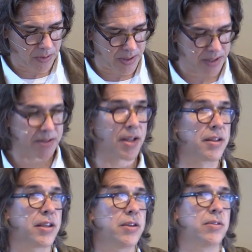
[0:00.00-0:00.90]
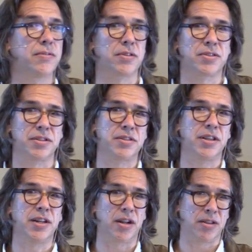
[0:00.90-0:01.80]
this, that the universe is
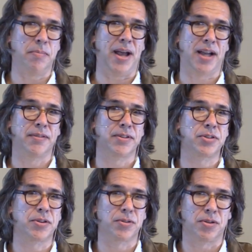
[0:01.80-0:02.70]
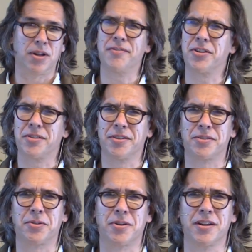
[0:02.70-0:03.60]
sitting on the back of a turtle. Have you heard this
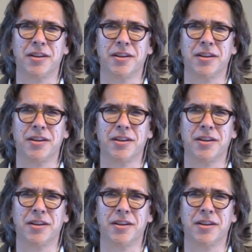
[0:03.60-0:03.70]
story?